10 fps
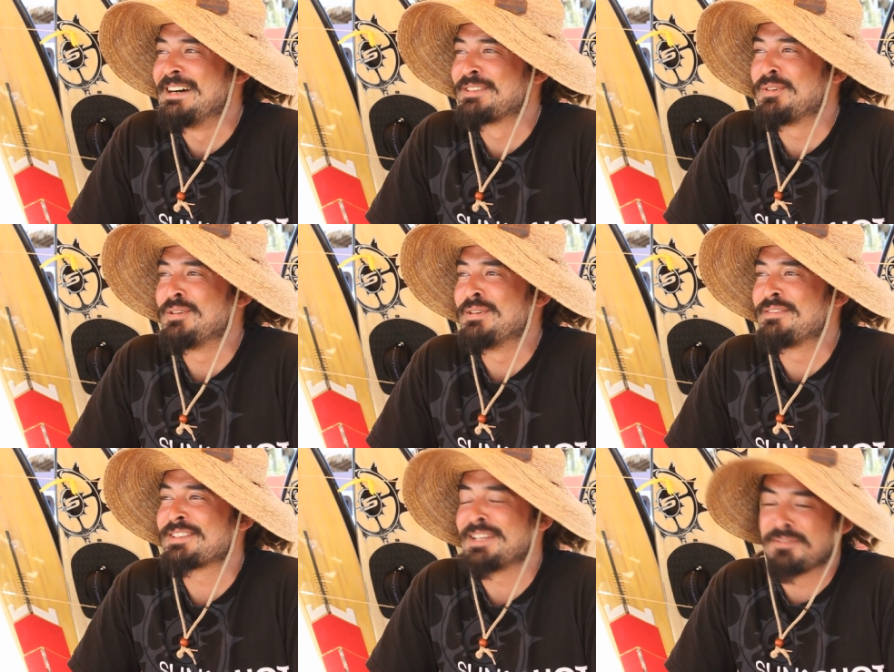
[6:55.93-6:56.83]
So
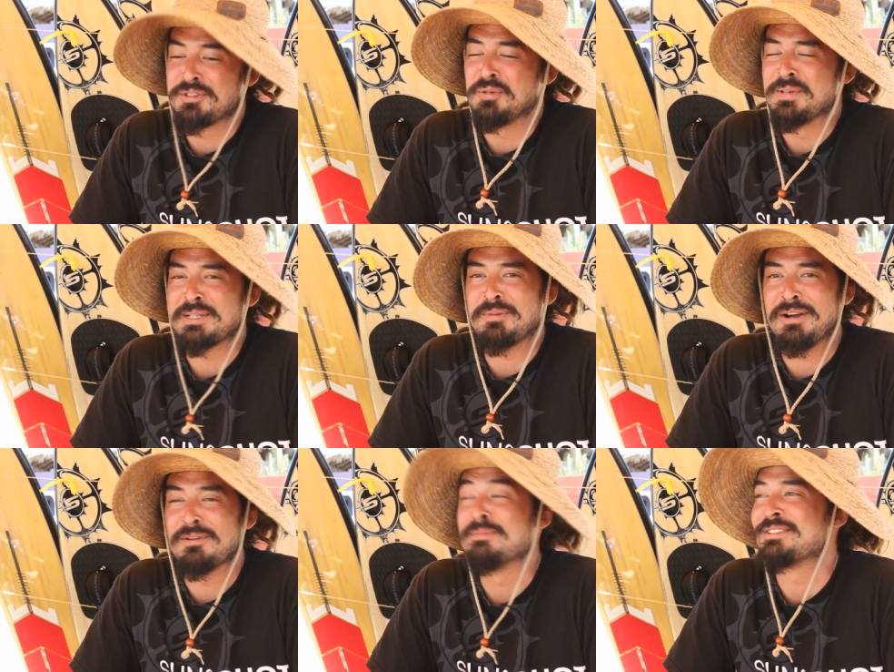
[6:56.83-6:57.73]
if I studied for 2 weeks, I
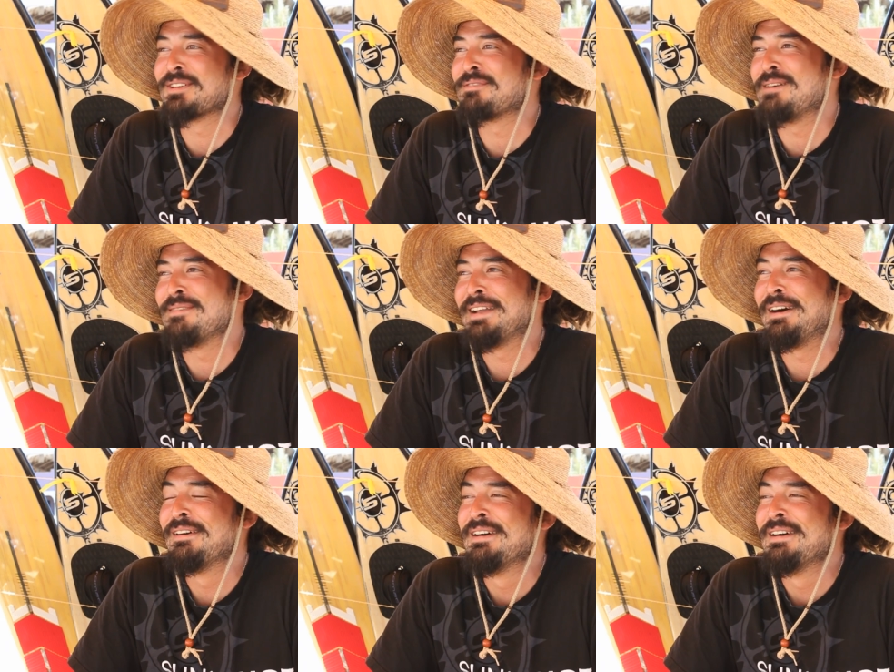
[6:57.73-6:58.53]
probably would be certified by now.